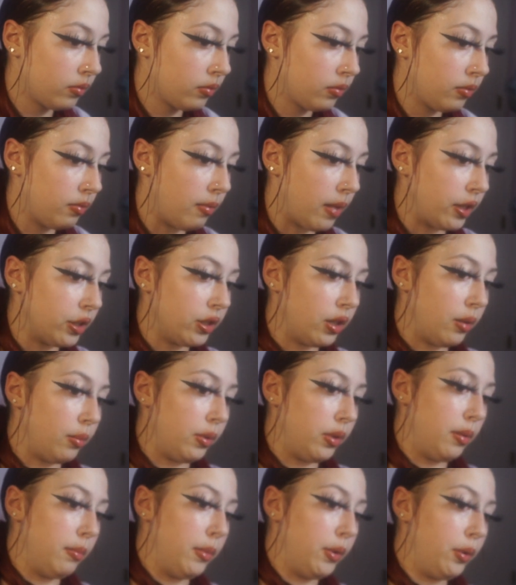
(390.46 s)
match it up with
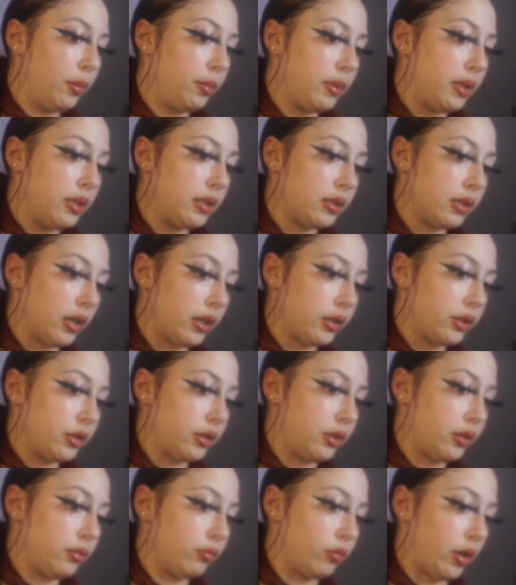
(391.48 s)
the middle piece
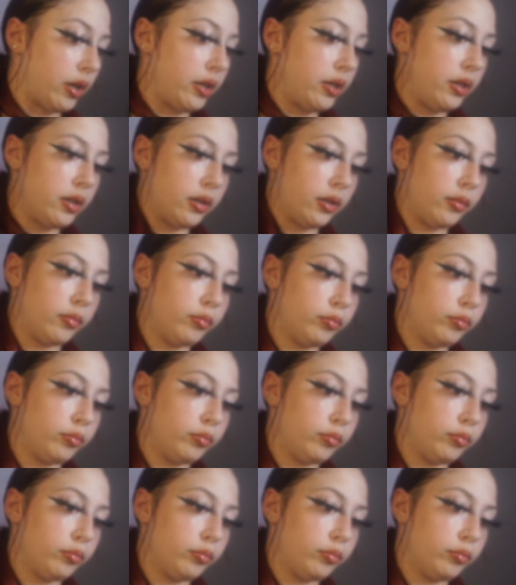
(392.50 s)
section right here.